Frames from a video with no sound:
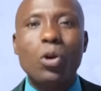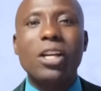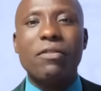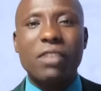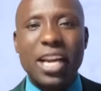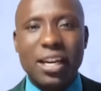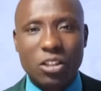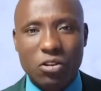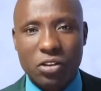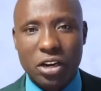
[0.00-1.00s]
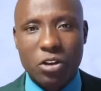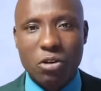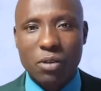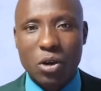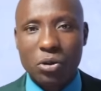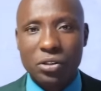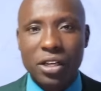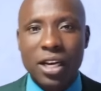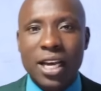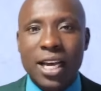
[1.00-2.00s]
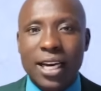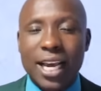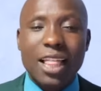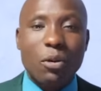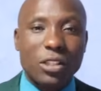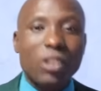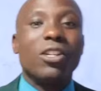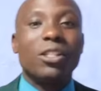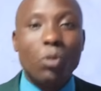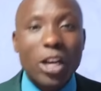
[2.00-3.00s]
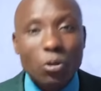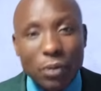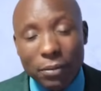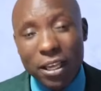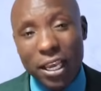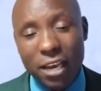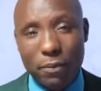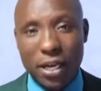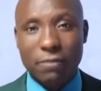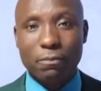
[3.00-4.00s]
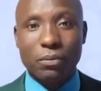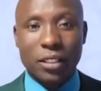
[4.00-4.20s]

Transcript: Who will give the direction of the region? Because Rigathi was on his way to be the kingpin.